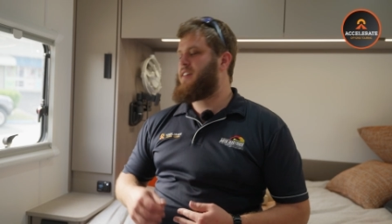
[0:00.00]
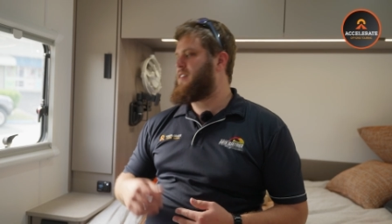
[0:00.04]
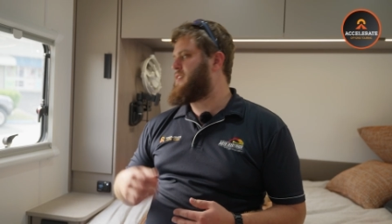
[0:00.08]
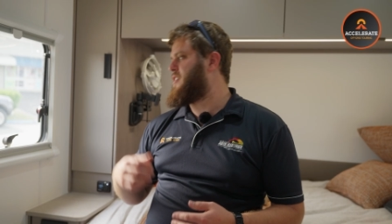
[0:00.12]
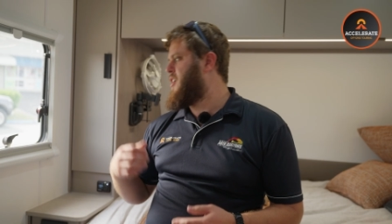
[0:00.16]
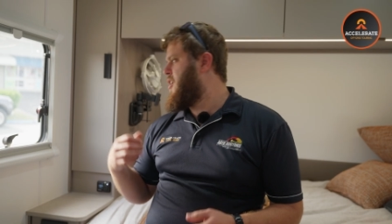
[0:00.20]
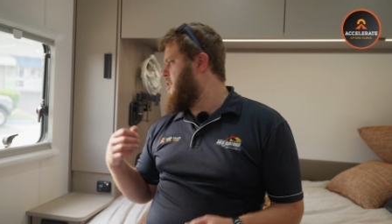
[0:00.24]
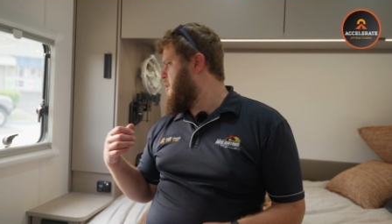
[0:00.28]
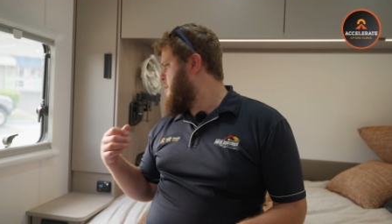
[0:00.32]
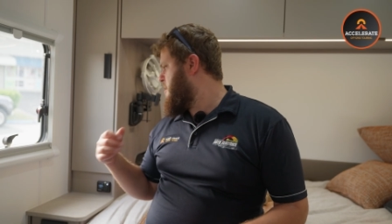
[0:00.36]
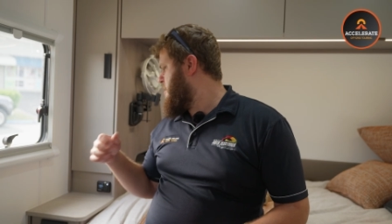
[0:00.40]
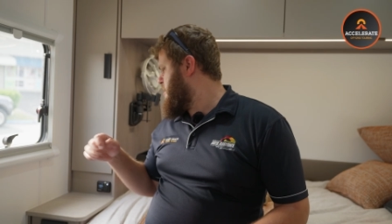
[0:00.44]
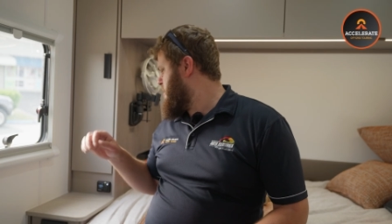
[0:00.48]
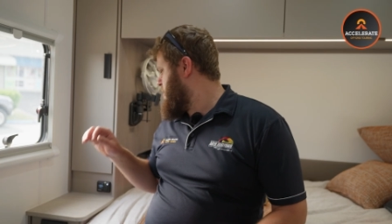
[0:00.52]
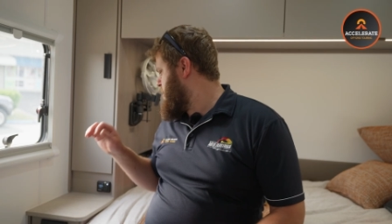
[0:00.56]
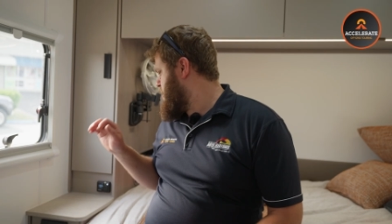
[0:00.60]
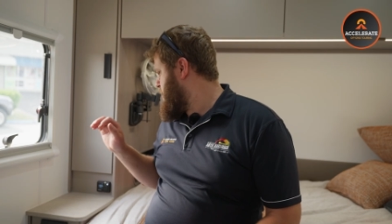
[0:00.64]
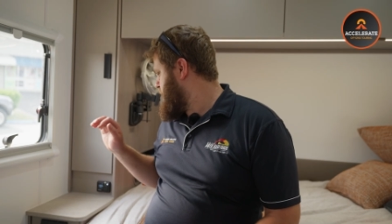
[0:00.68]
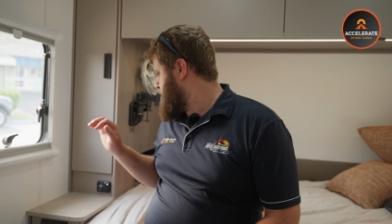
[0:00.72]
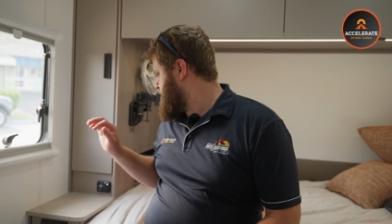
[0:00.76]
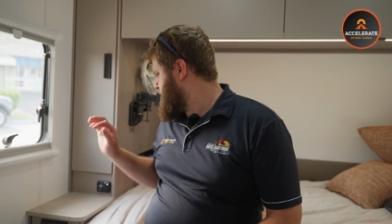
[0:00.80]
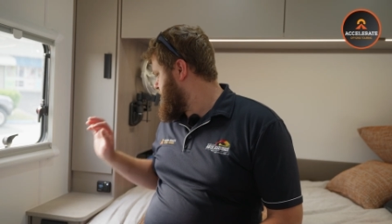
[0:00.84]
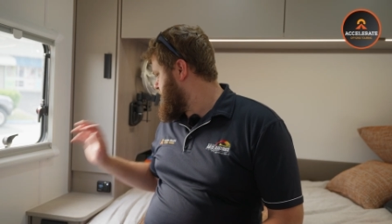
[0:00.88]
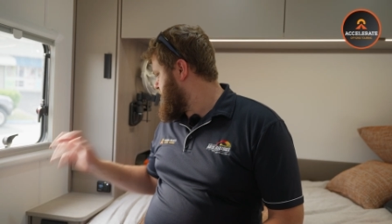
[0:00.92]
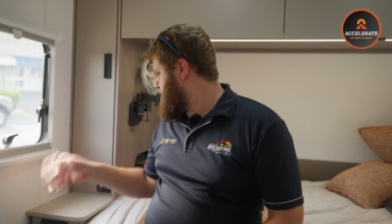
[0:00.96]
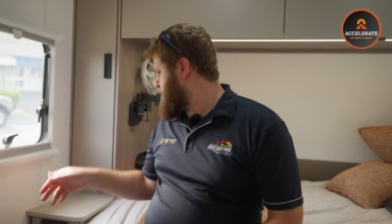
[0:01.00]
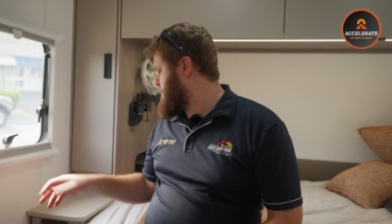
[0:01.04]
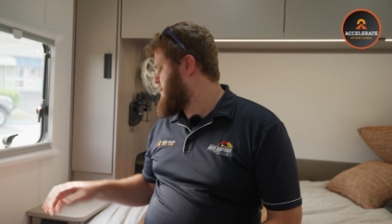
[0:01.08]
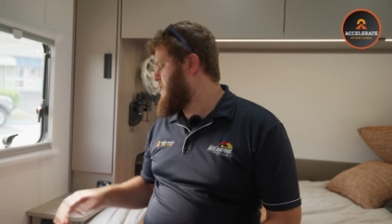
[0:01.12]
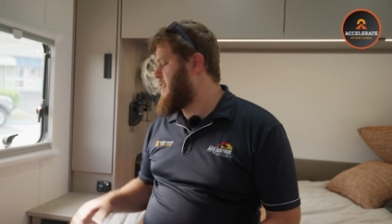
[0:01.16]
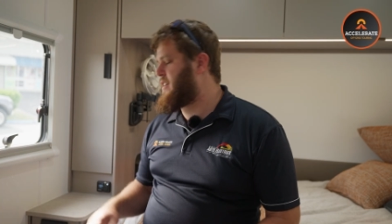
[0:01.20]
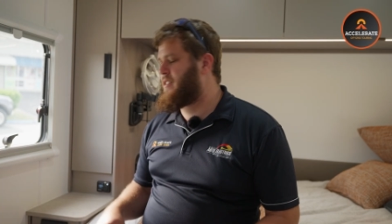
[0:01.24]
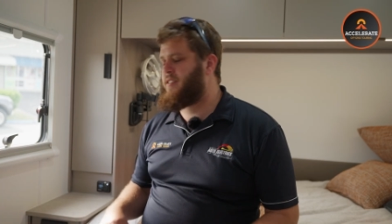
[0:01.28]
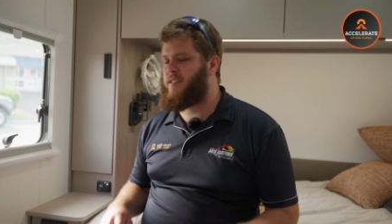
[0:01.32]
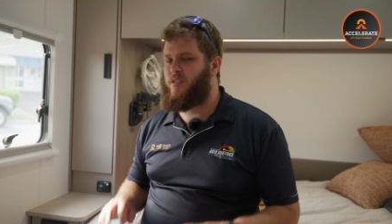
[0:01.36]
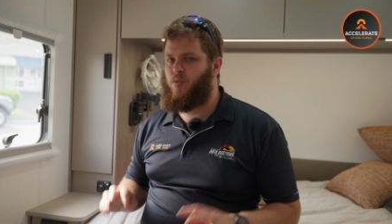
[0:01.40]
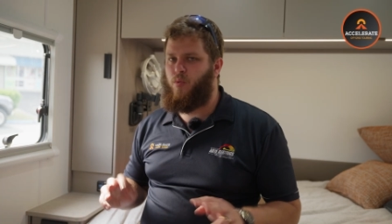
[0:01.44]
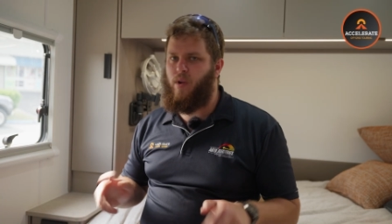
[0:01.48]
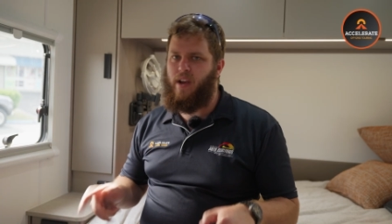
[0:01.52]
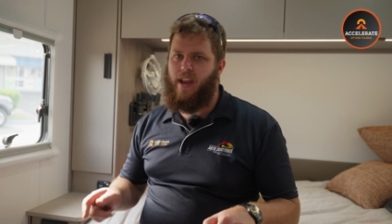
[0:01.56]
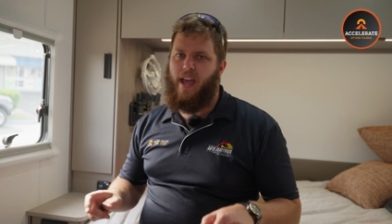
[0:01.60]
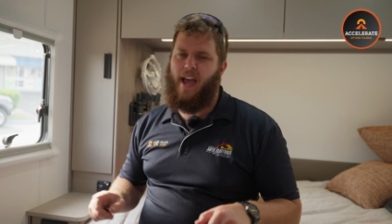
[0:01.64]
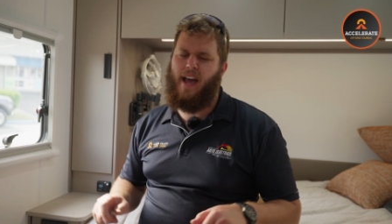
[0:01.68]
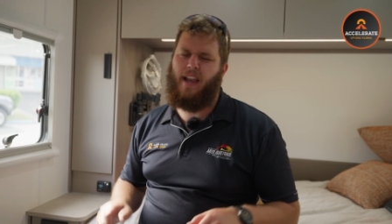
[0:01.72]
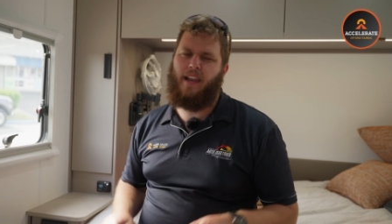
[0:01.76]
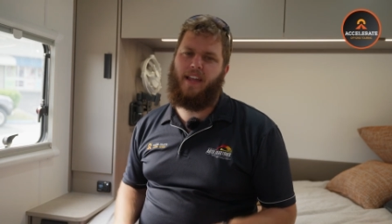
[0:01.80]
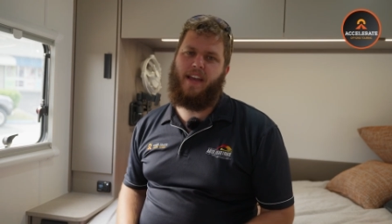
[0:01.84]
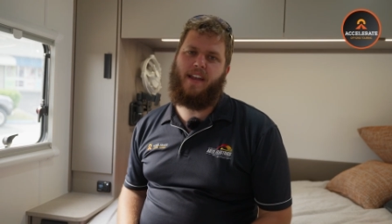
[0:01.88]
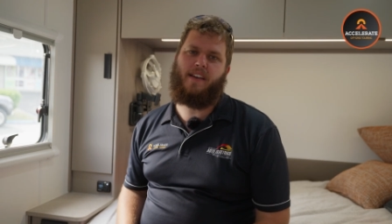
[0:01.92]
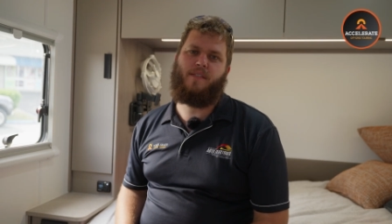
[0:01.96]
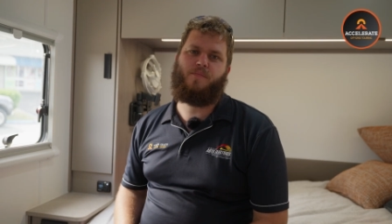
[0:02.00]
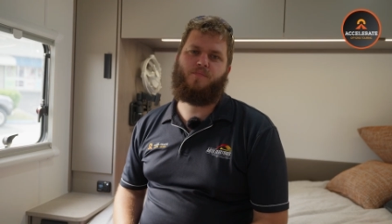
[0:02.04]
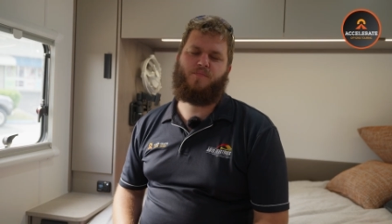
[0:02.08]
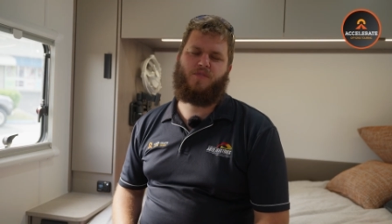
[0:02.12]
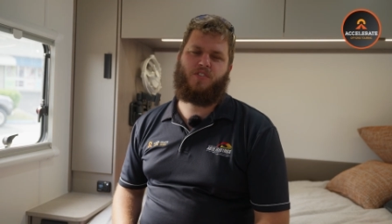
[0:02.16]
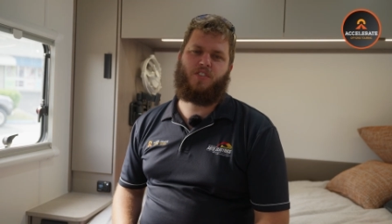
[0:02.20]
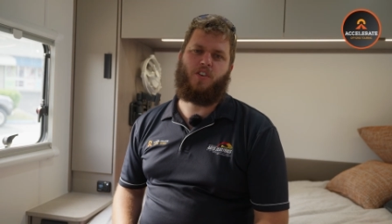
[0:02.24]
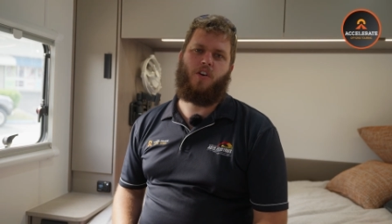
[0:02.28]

So obviously this sucker's twin outlet,